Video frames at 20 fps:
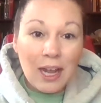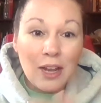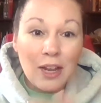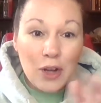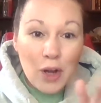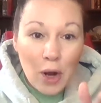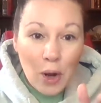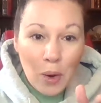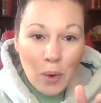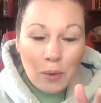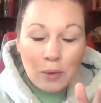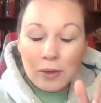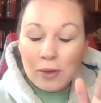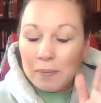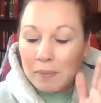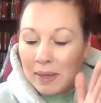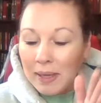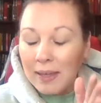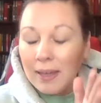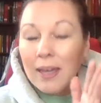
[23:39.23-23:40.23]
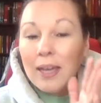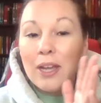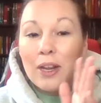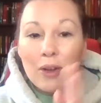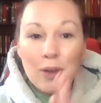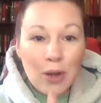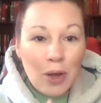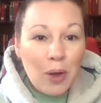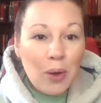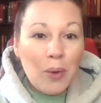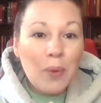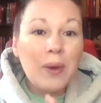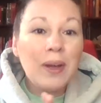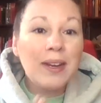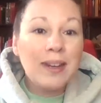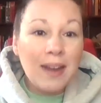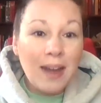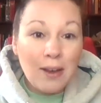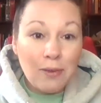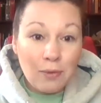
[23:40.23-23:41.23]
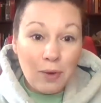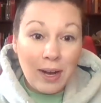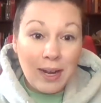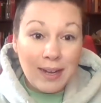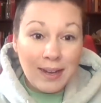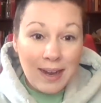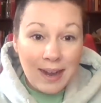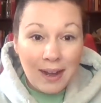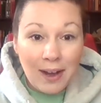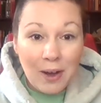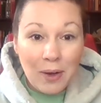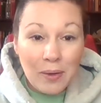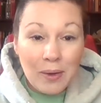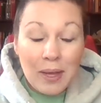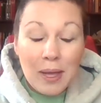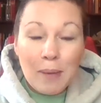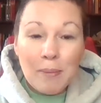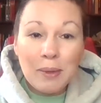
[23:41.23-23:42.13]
A no could be no, not right now.